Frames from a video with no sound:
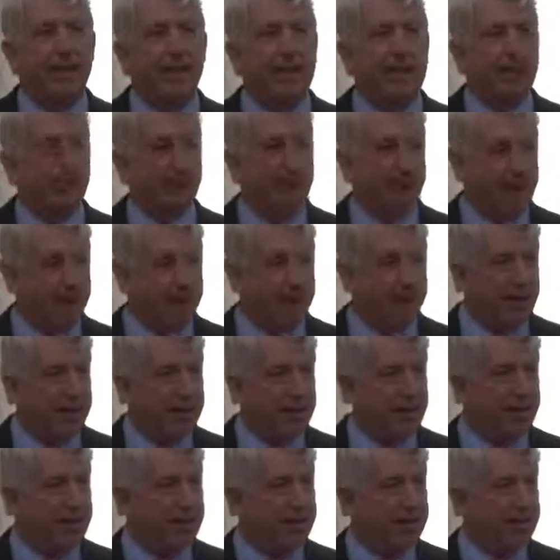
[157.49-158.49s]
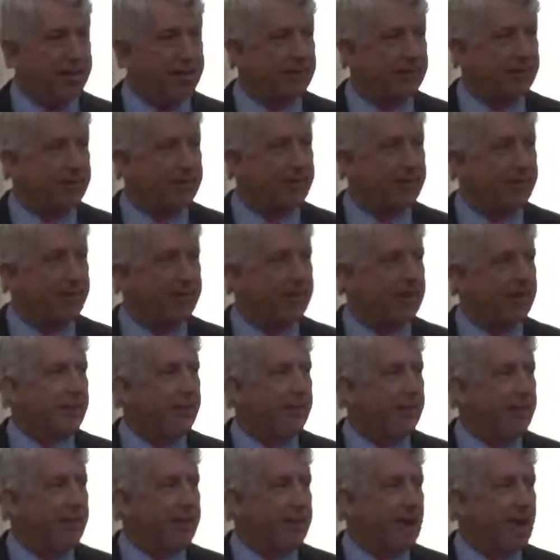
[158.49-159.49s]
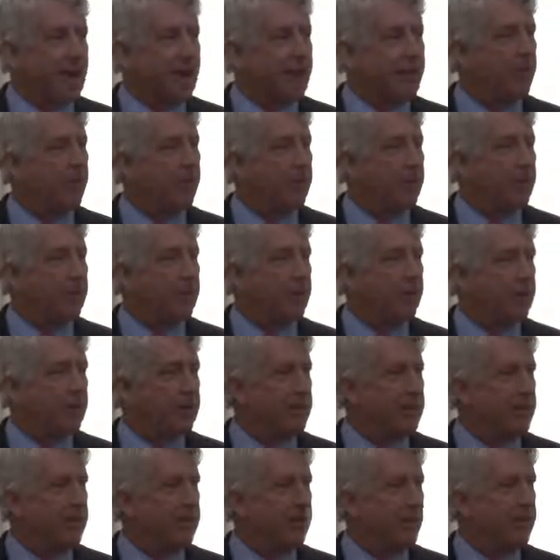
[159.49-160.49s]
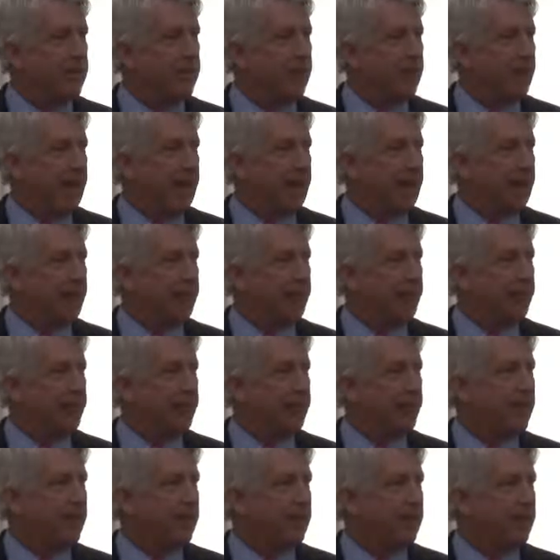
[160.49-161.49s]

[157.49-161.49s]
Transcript: in America, the job of the Attorney General became